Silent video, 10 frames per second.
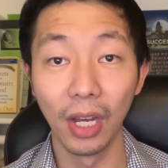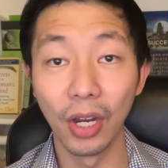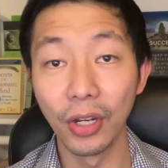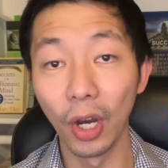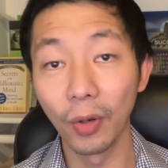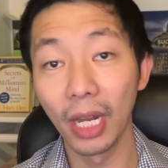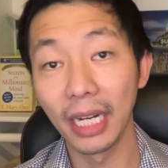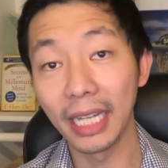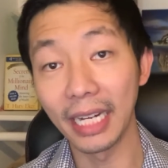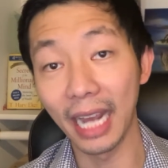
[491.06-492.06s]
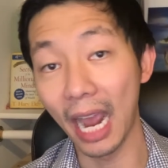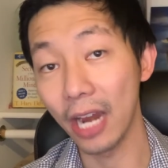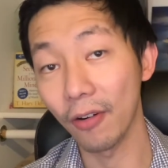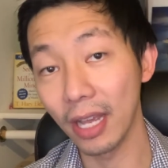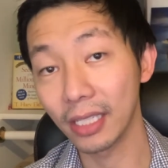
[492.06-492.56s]
Note that the
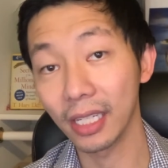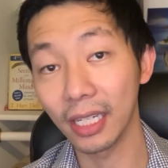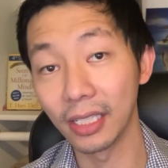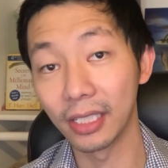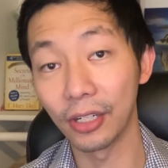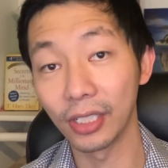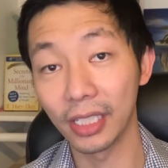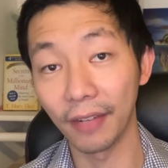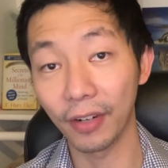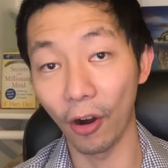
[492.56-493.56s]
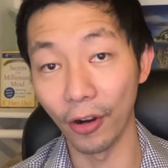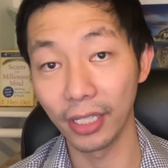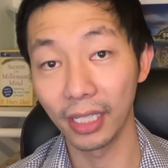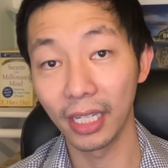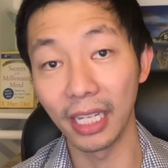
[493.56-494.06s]
IRS considers gift
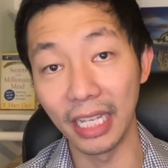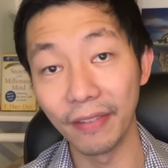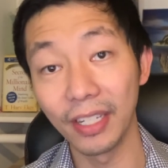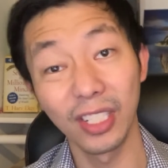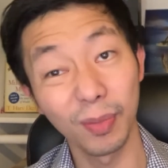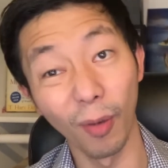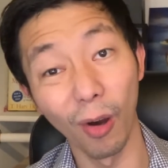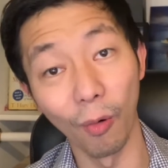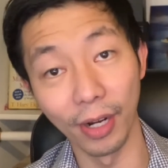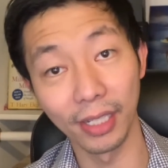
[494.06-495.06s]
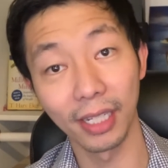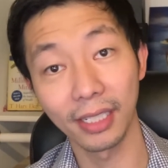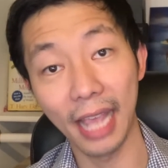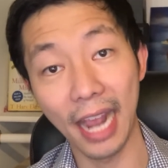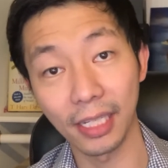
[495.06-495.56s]
cards, even small ones,
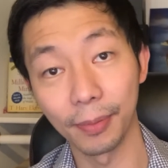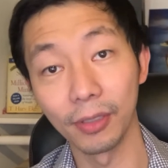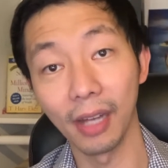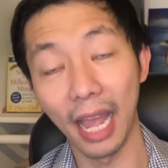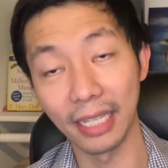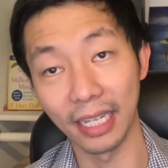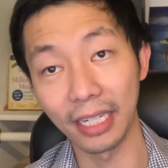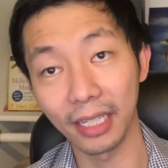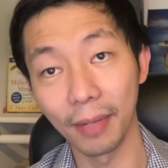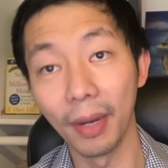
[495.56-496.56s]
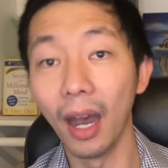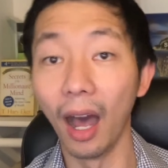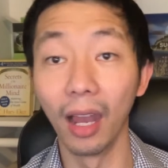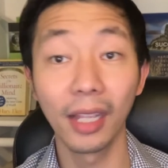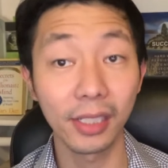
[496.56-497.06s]
taxable as income
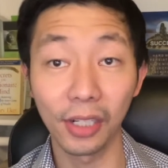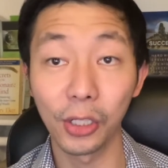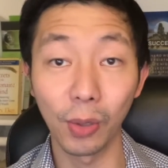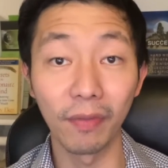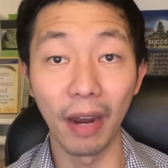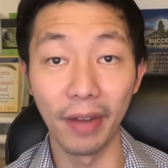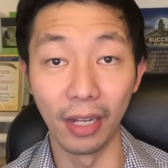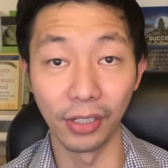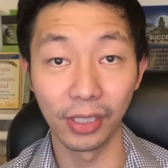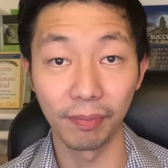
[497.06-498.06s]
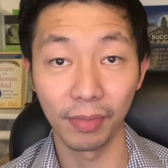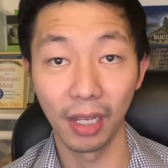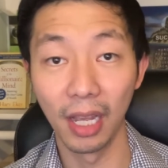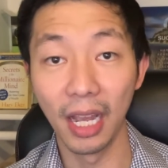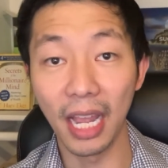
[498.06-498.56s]
unless it's under $25.
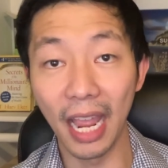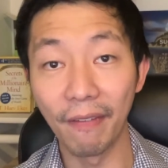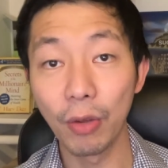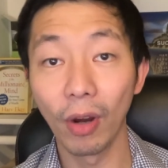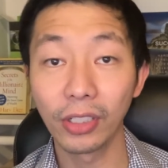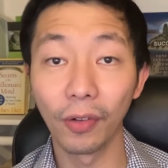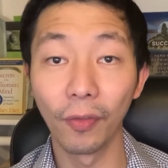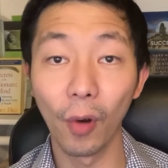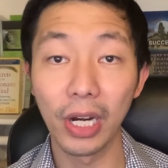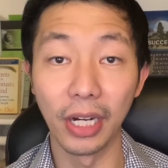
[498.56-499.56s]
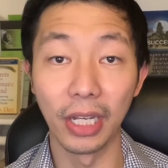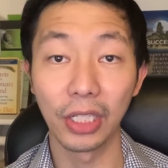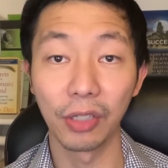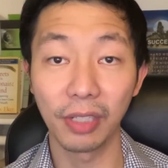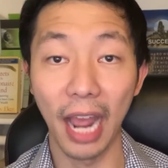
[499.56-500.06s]
If you want to avoid
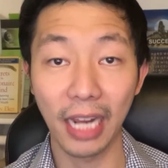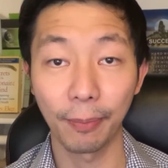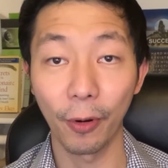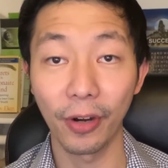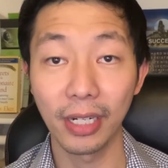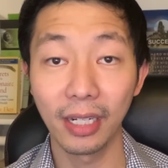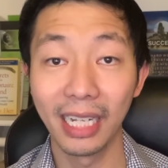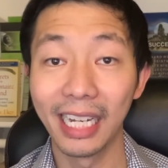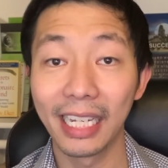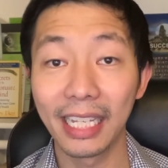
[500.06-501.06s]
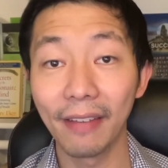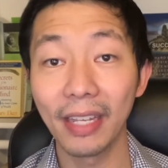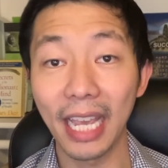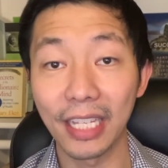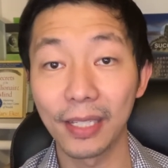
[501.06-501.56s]
additional tax burden,
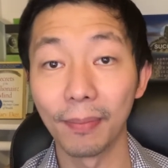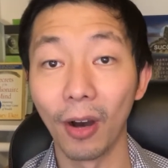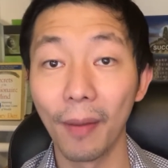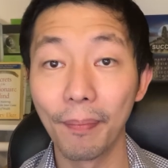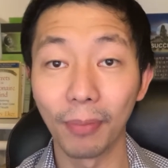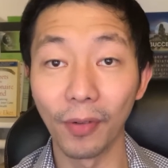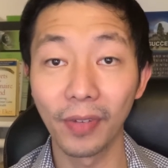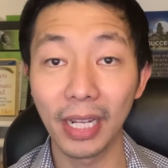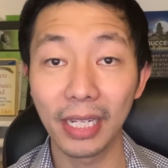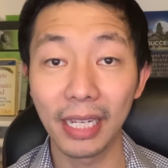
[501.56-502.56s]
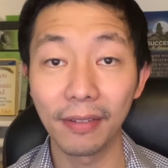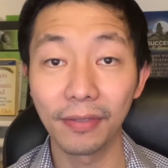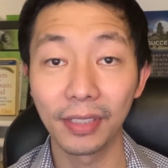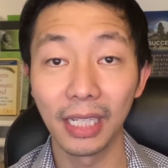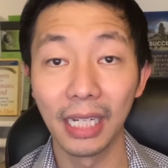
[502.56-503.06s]
giving a small birthday
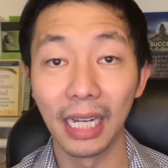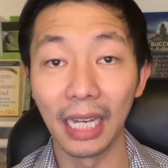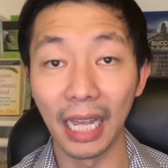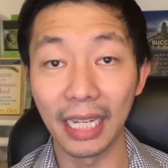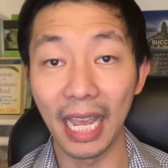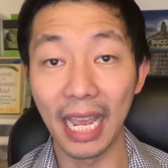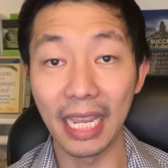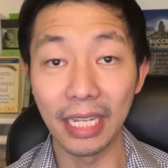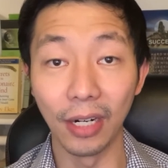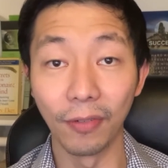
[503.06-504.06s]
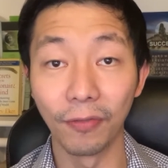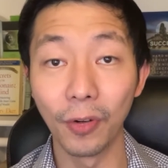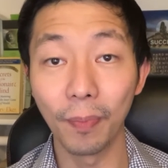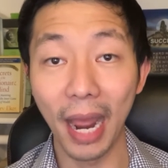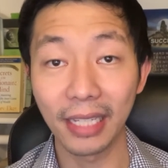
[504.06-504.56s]
gift like a
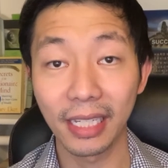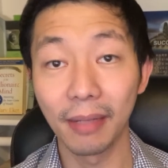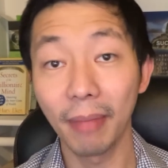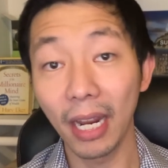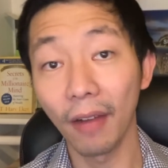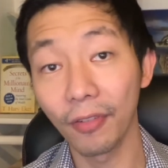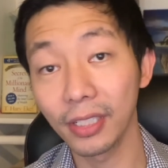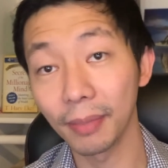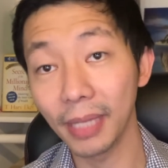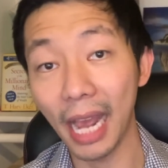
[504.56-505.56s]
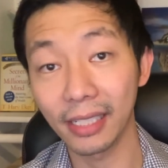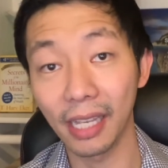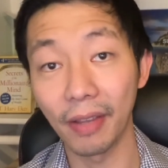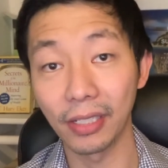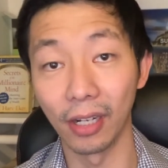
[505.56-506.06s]
fruit basket may offer some tax
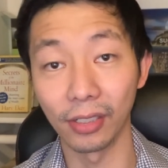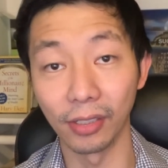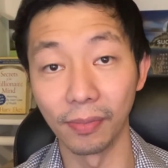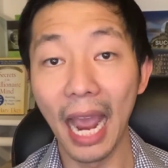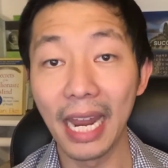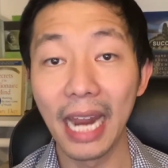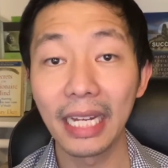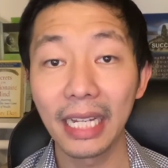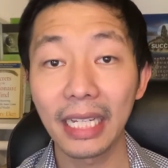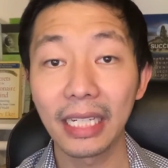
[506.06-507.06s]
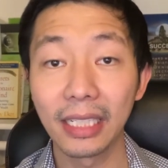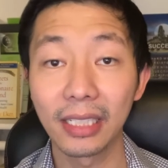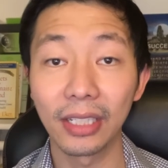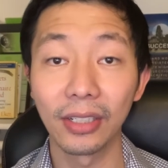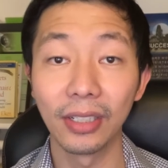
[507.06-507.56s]
savings also. And anything
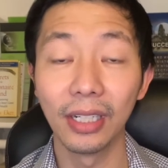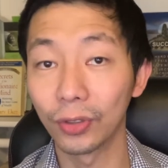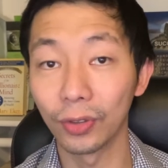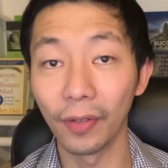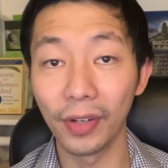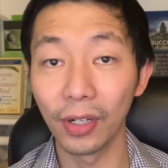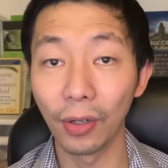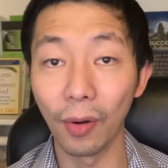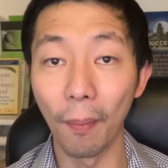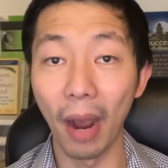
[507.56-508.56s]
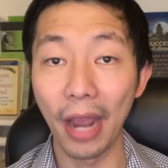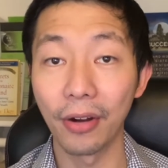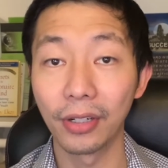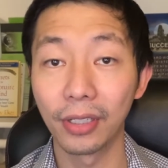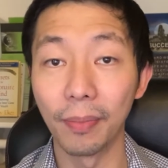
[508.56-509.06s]
considered trivial or
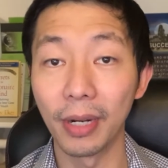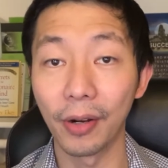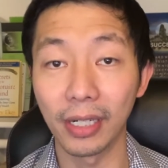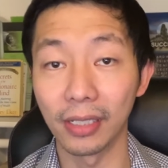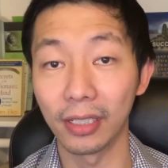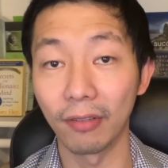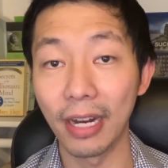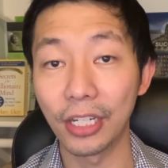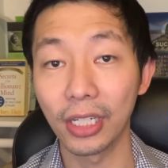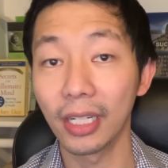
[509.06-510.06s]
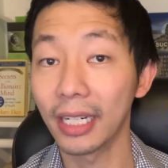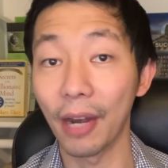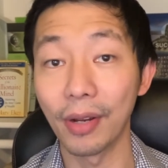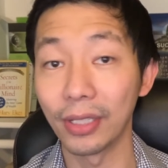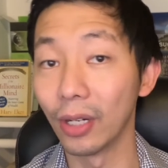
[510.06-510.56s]
minor to merit consideration
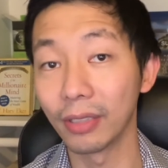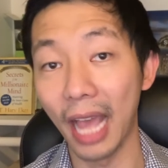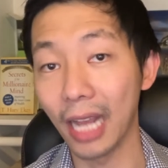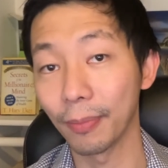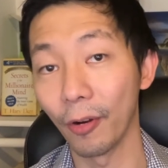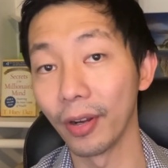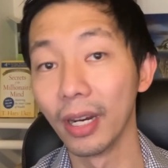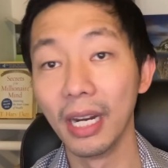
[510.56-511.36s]
carries no tax burden.